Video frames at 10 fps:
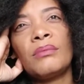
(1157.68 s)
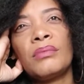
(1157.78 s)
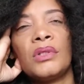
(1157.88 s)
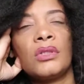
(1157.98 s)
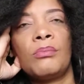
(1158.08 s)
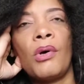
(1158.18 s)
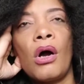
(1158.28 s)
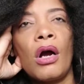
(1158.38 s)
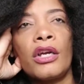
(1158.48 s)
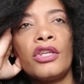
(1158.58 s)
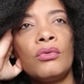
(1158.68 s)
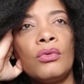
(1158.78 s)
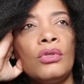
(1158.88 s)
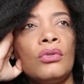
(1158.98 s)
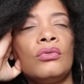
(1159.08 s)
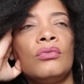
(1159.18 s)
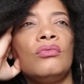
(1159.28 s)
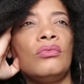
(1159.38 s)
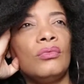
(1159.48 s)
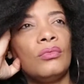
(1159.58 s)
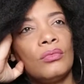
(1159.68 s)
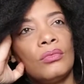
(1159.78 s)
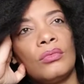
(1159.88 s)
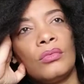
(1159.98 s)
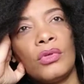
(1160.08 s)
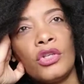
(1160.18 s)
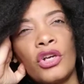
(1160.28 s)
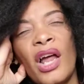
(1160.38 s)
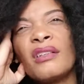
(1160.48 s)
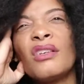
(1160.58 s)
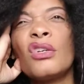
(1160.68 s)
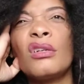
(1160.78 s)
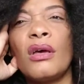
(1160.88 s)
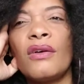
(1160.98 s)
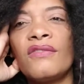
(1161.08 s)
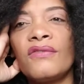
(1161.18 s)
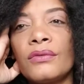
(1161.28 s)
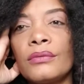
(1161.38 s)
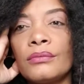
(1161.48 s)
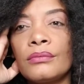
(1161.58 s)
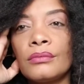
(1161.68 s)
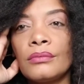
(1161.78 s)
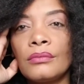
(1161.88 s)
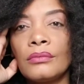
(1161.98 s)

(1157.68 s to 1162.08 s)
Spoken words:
don't live up to par. You're not good enough.